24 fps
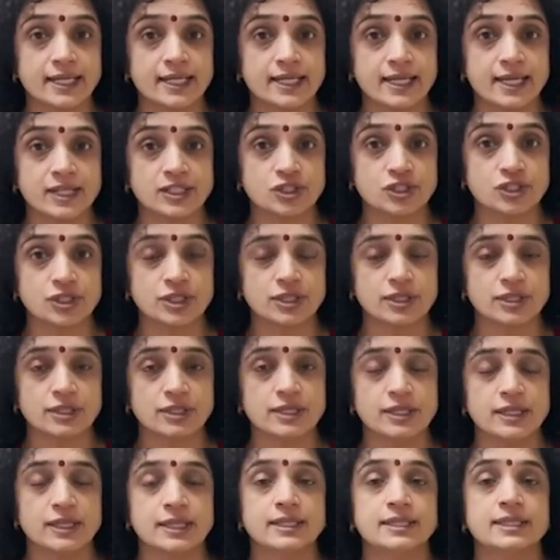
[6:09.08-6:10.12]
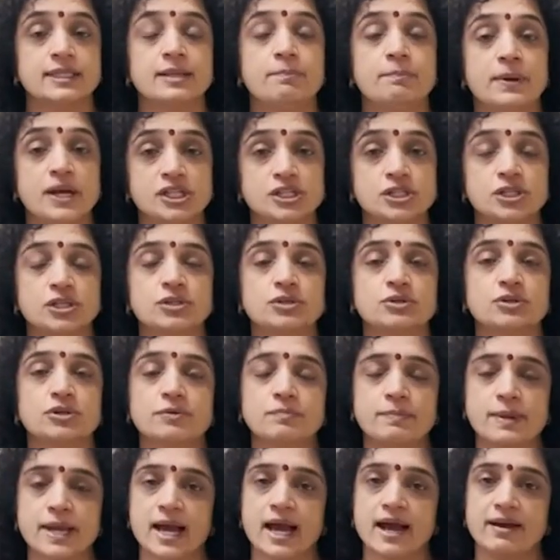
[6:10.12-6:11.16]
in nature, the patient
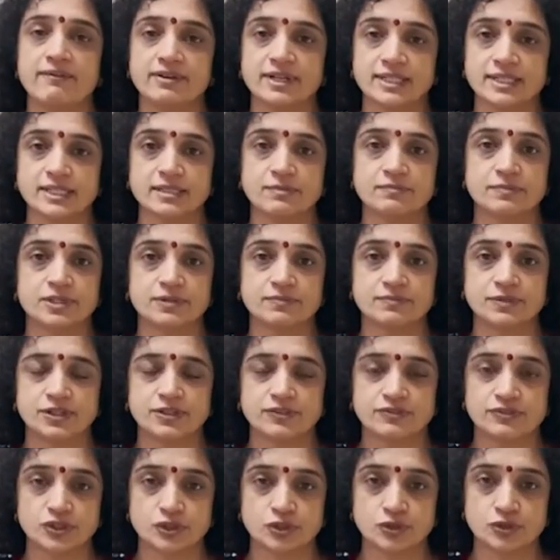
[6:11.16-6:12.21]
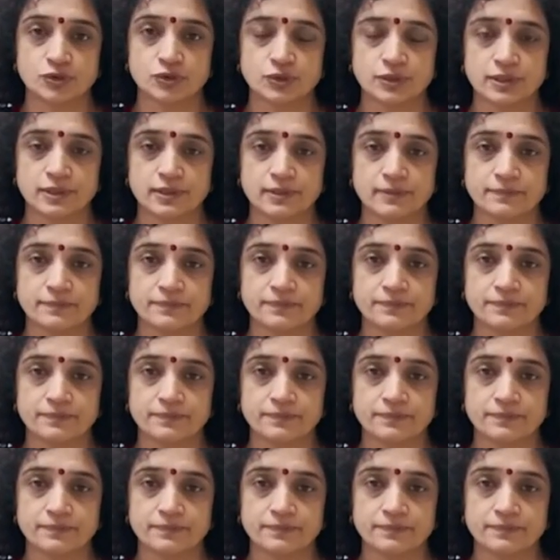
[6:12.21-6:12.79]
could be having symptoms of stroke.